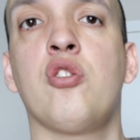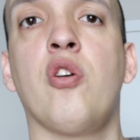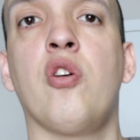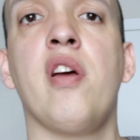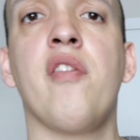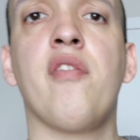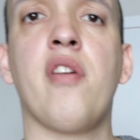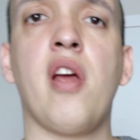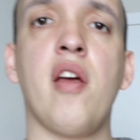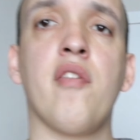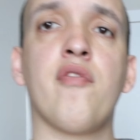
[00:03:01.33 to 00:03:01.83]

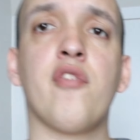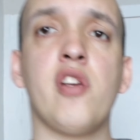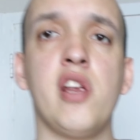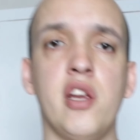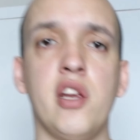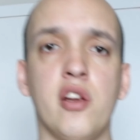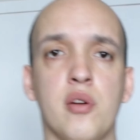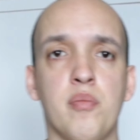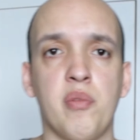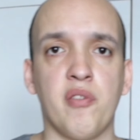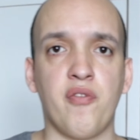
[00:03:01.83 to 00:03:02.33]
So every
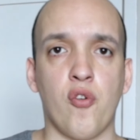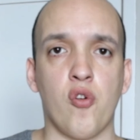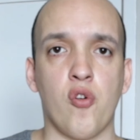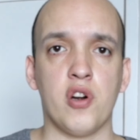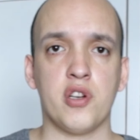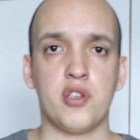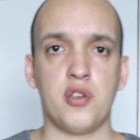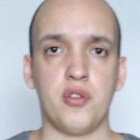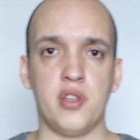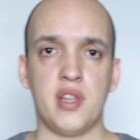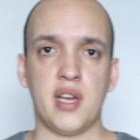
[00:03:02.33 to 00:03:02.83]
year
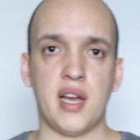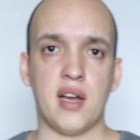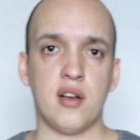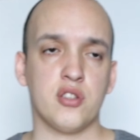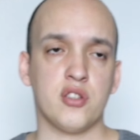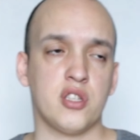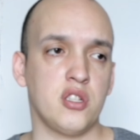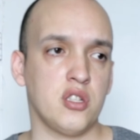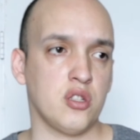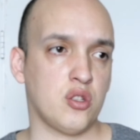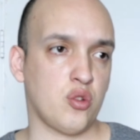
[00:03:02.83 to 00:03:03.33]
before
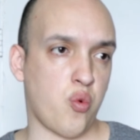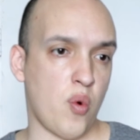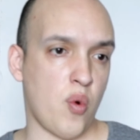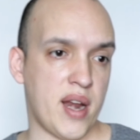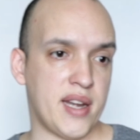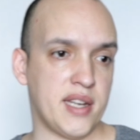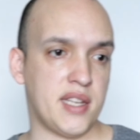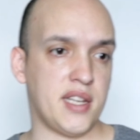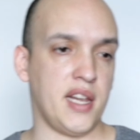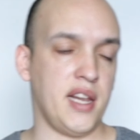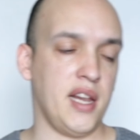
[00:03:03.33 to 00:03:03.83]

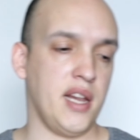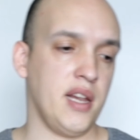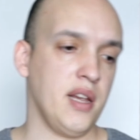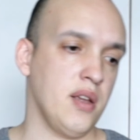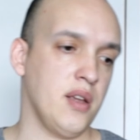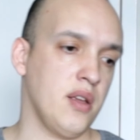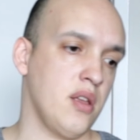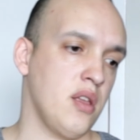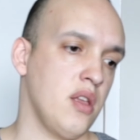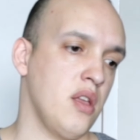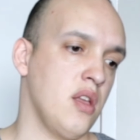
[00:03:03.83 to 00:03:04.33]

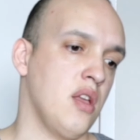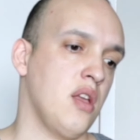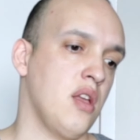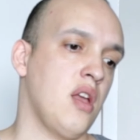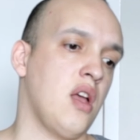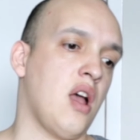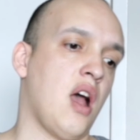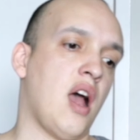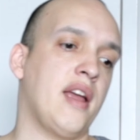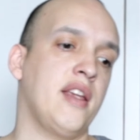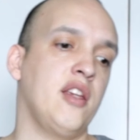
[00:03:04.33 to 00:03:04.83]
2020,
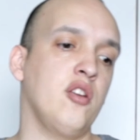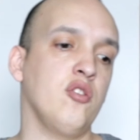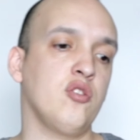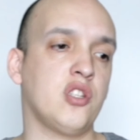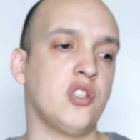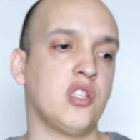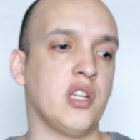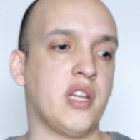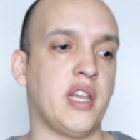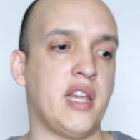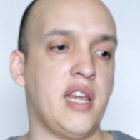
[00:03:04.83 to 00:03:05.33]
I
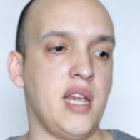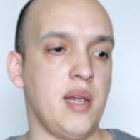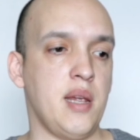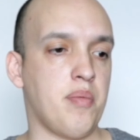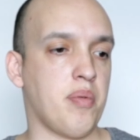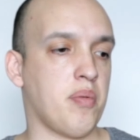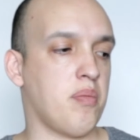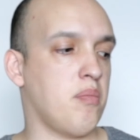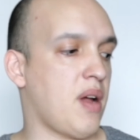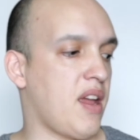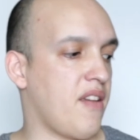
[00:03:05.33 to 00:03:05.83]
used to
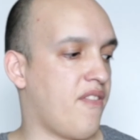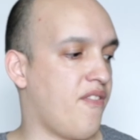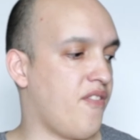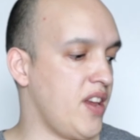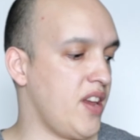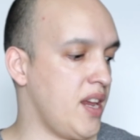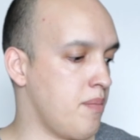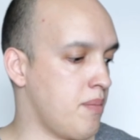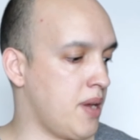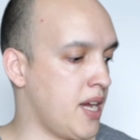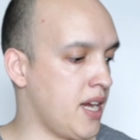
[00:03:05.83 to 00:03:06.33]
keep my
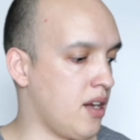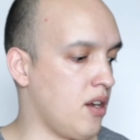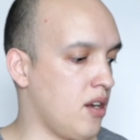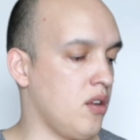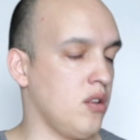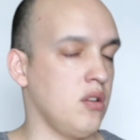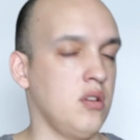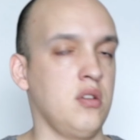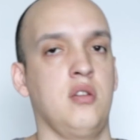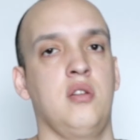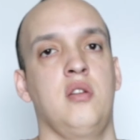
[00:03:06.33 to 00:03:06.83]

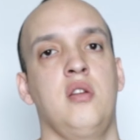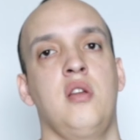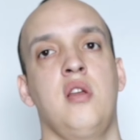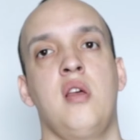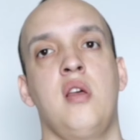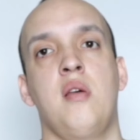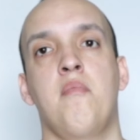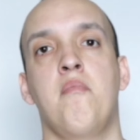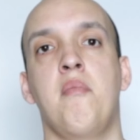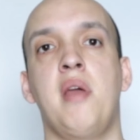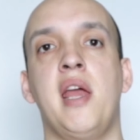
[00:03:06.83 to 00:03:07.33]

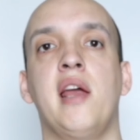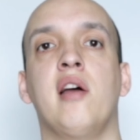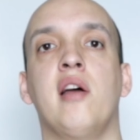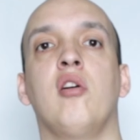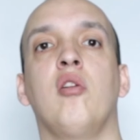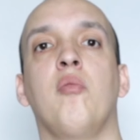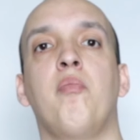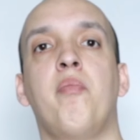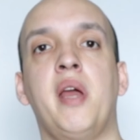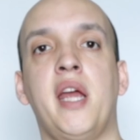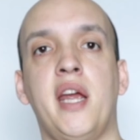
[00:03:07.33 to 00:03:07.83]

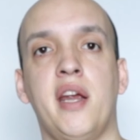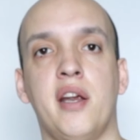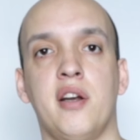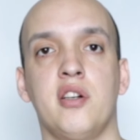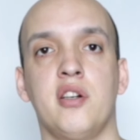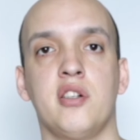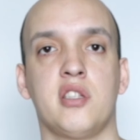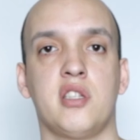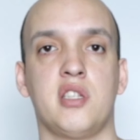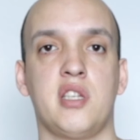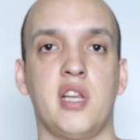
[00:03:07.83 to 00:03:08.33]
female-male
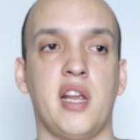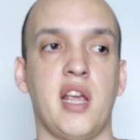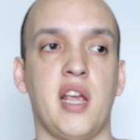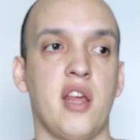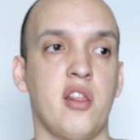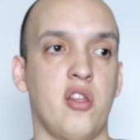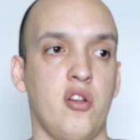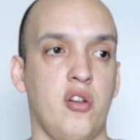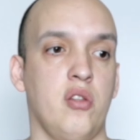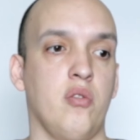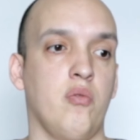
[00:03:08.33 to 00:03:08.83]
pairs
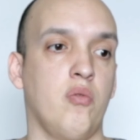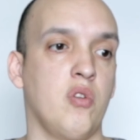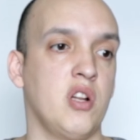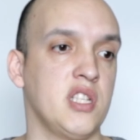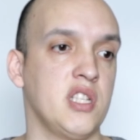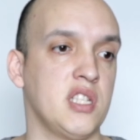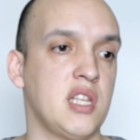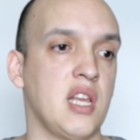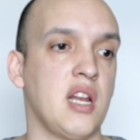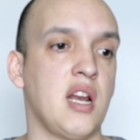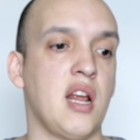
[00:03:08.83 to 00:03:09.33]
together. The
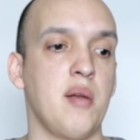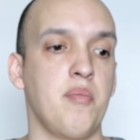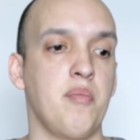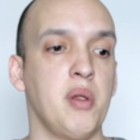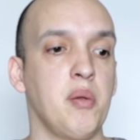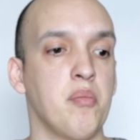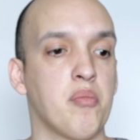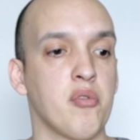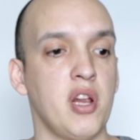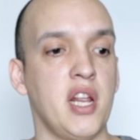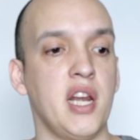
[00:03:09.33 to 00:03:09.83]
ones that
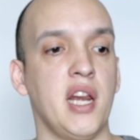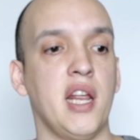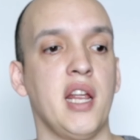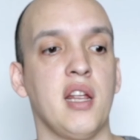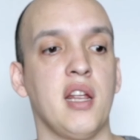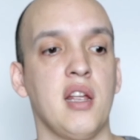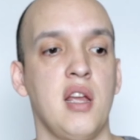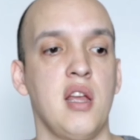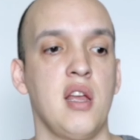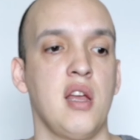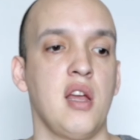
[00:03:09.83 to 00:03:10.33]
I'd be
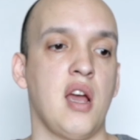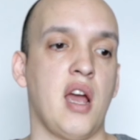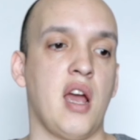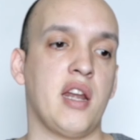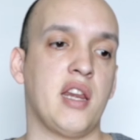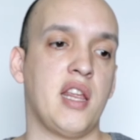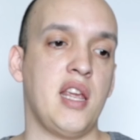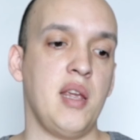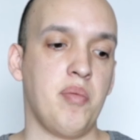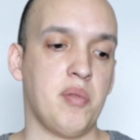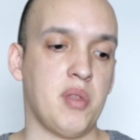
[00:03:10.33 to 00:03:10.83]
breeding,
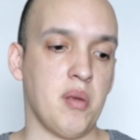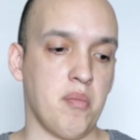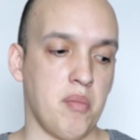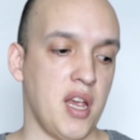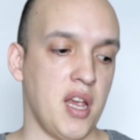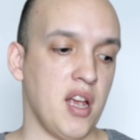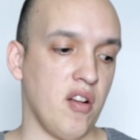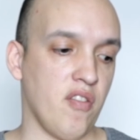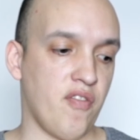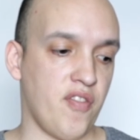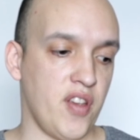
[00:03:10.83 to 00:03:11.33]
I'd keep the
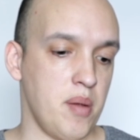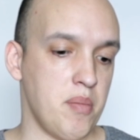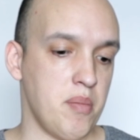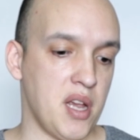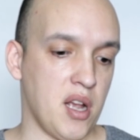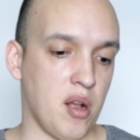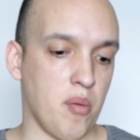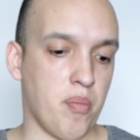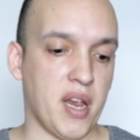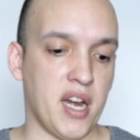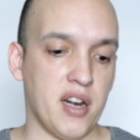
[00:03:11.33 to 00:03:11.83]

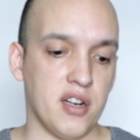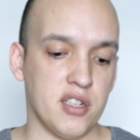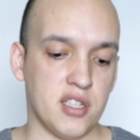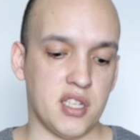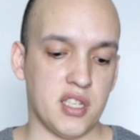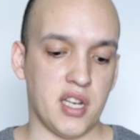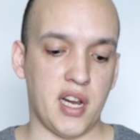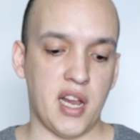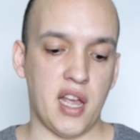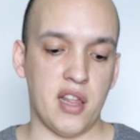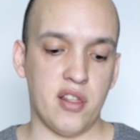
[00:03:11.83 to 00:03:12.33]
male-female
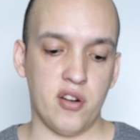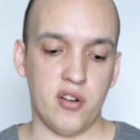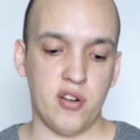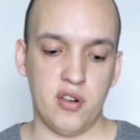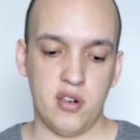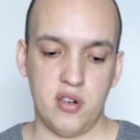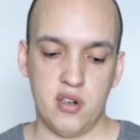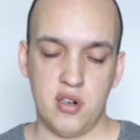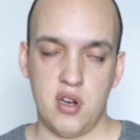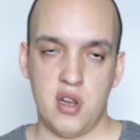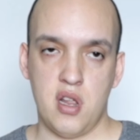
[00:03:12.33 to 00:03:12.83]
pairs
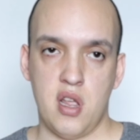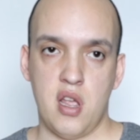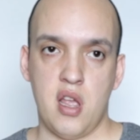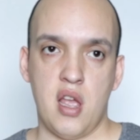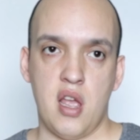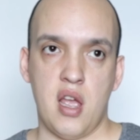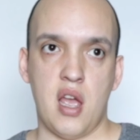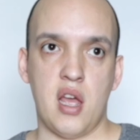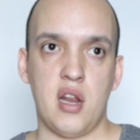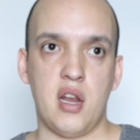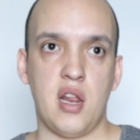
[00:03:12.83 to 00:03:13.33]
together.
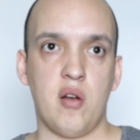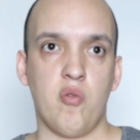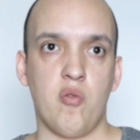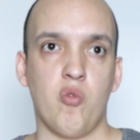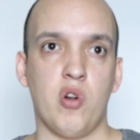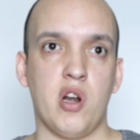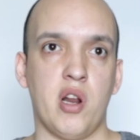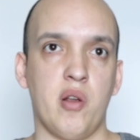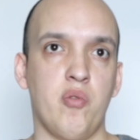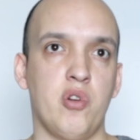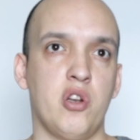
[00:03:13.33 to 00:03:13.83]
And
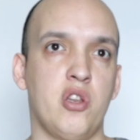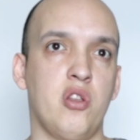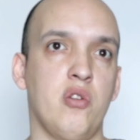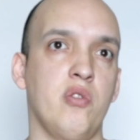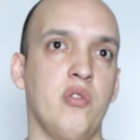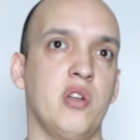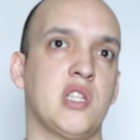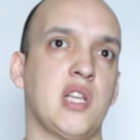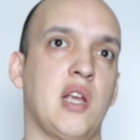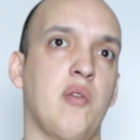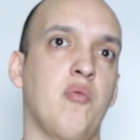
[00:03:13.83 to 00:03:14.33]
then what I would
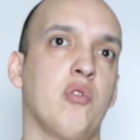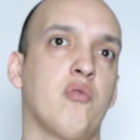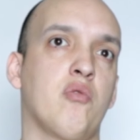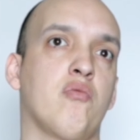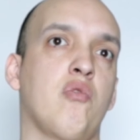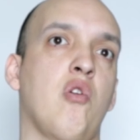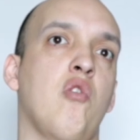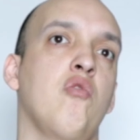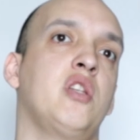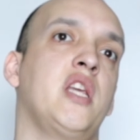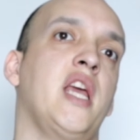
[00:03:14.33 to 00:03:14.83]
do is I
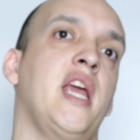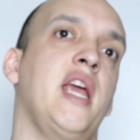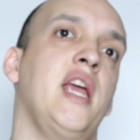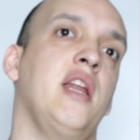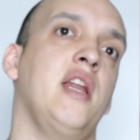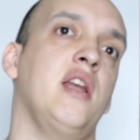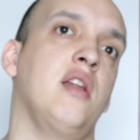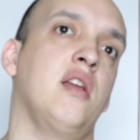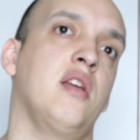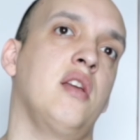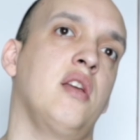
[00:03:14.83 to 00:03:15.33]
would
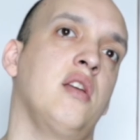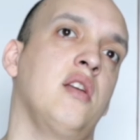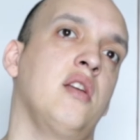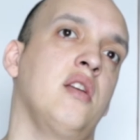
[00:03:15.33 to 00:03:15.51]
rotate